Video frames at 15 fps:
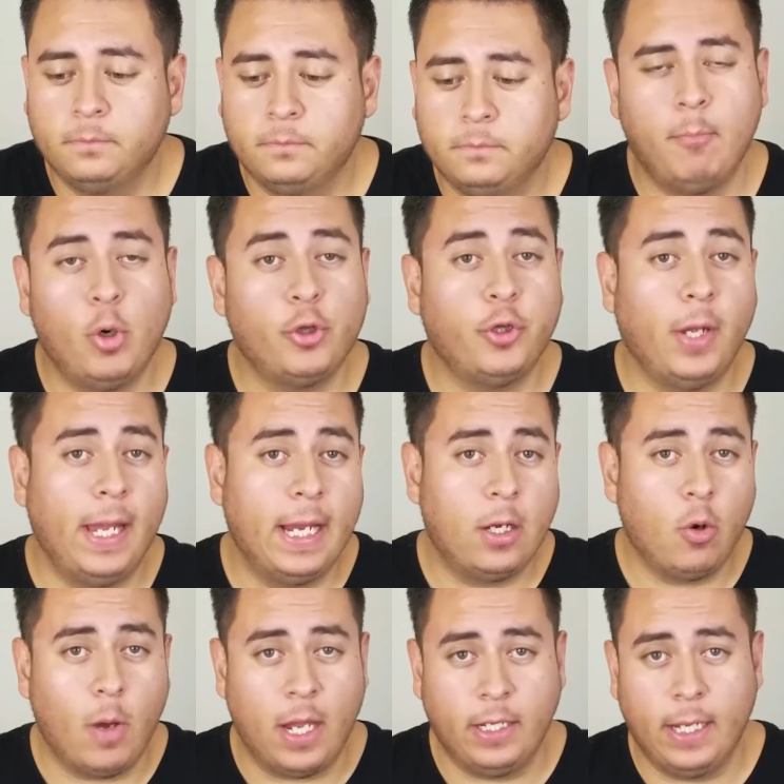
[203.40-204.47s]
Both the Echo
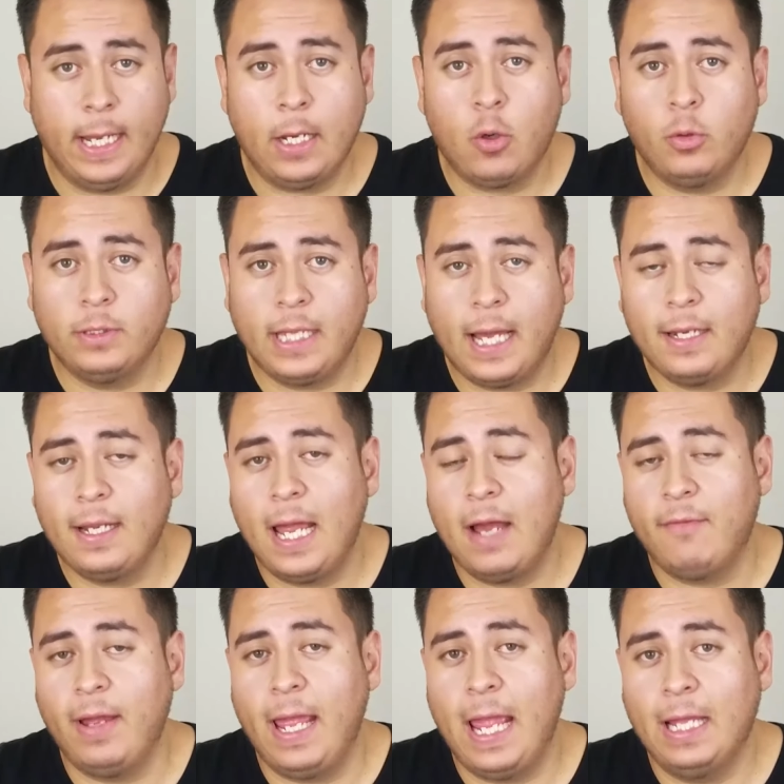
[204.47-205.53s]
and the Echo Dot have
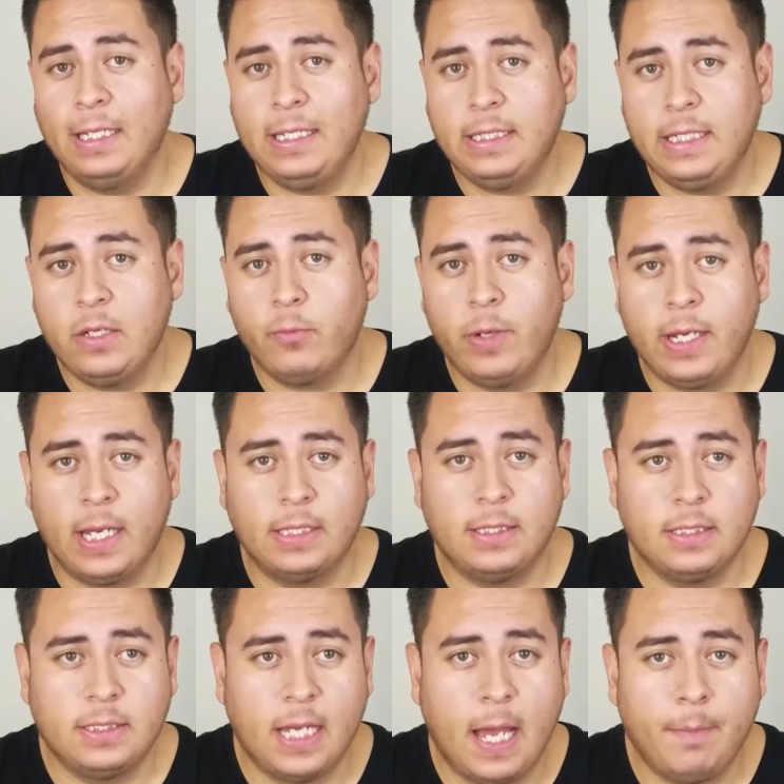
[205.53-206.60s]
an LED ring at the
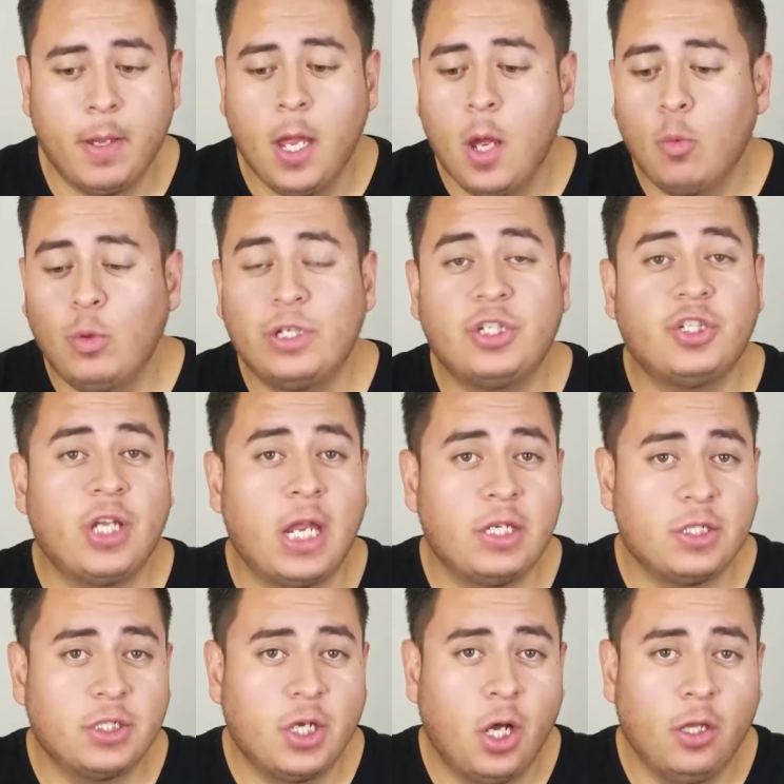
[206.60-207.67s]
top, which
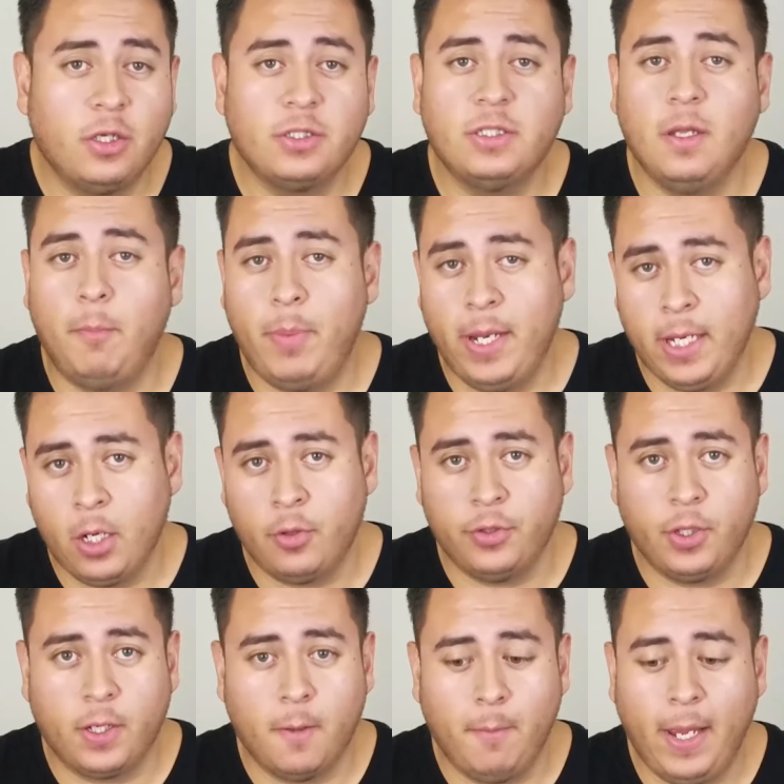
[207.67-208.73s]
changes colors depending on the
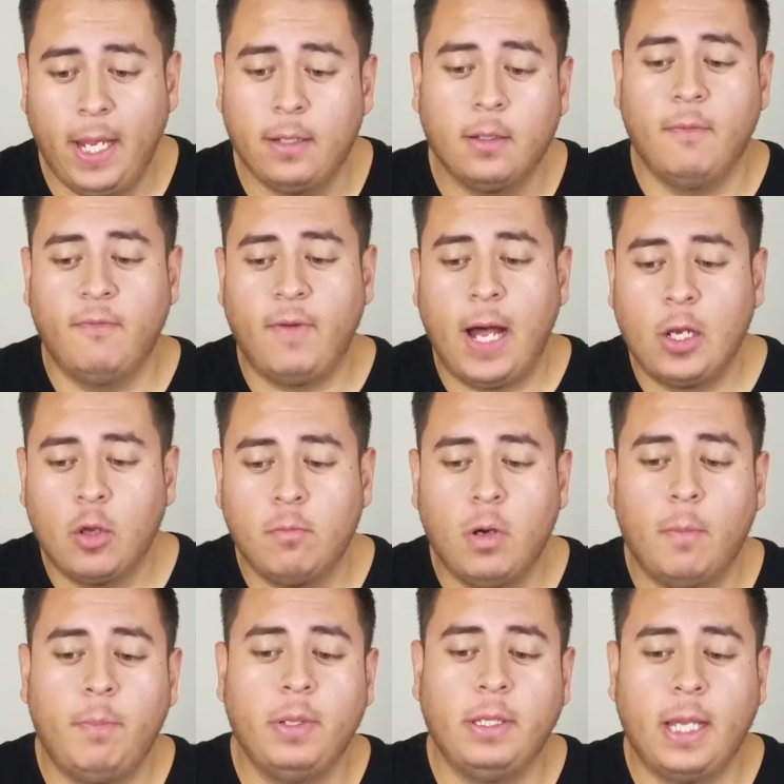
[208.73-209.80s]
command. Volume
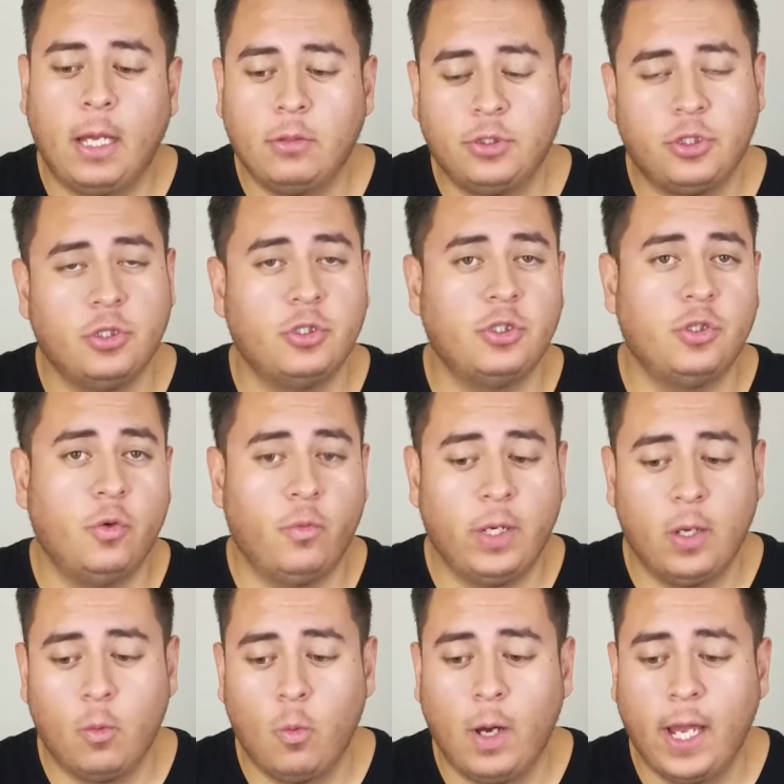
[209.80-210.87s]
up and down turns the
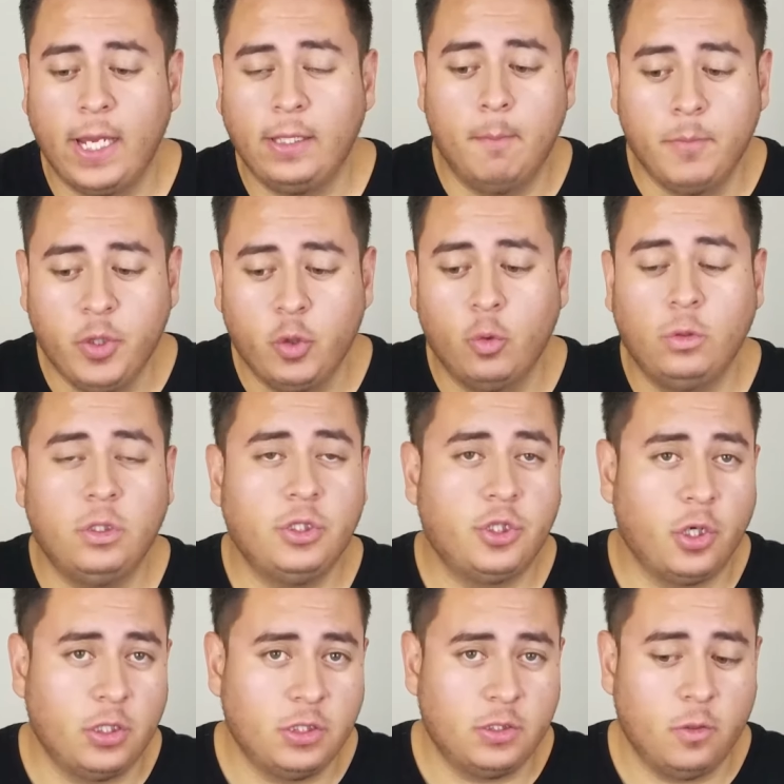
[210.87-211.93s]
ring white, mute
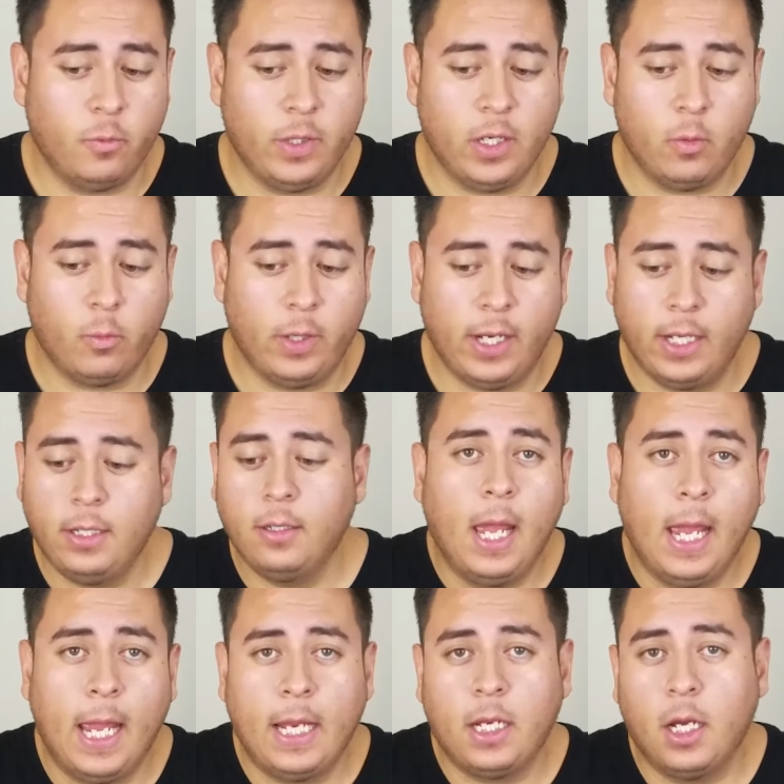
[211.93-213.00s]
turns the ring red,
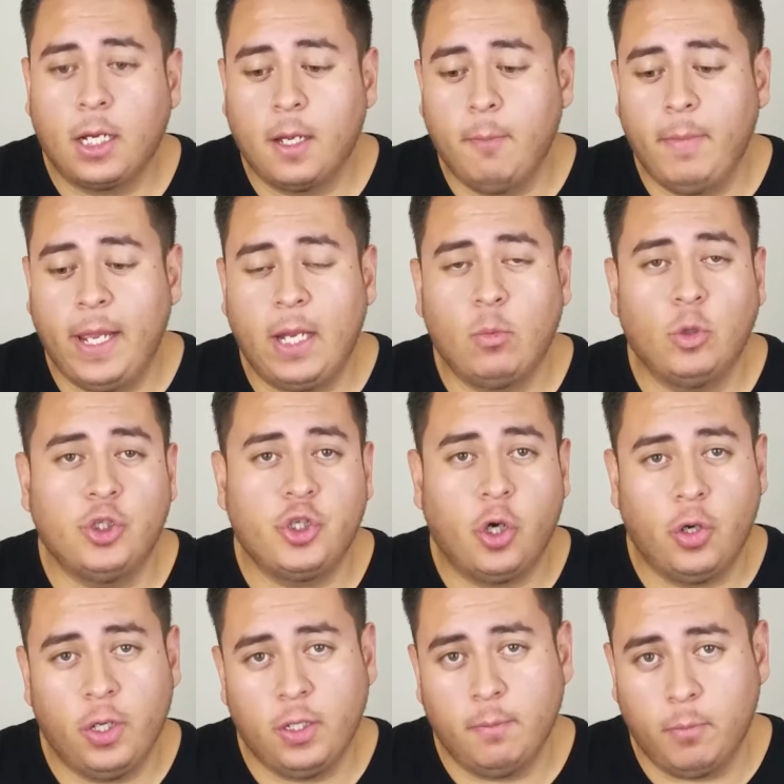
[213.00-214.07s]
and a command will turn
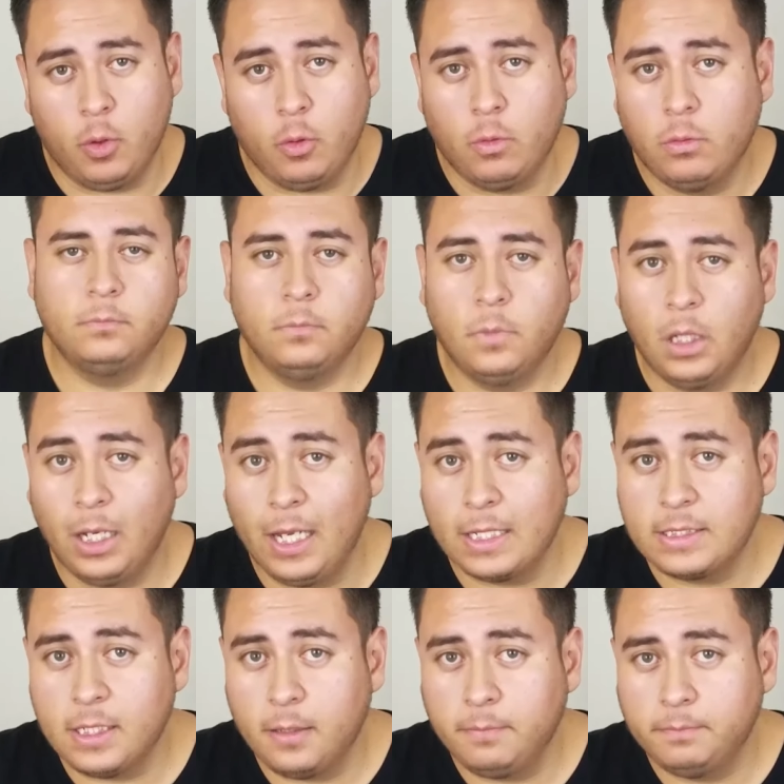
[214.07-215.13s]
it blue.
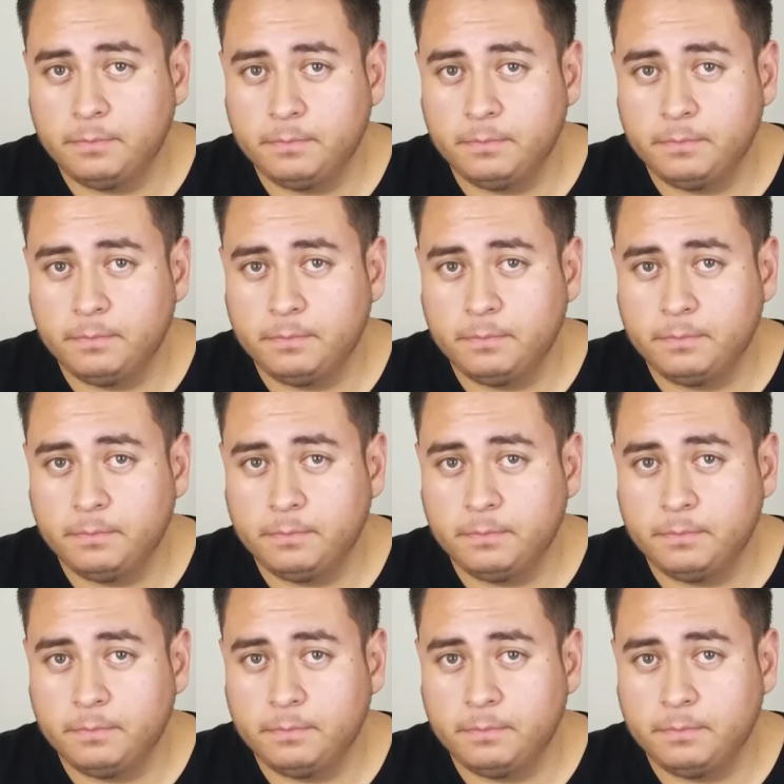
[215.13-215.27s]
Alexa.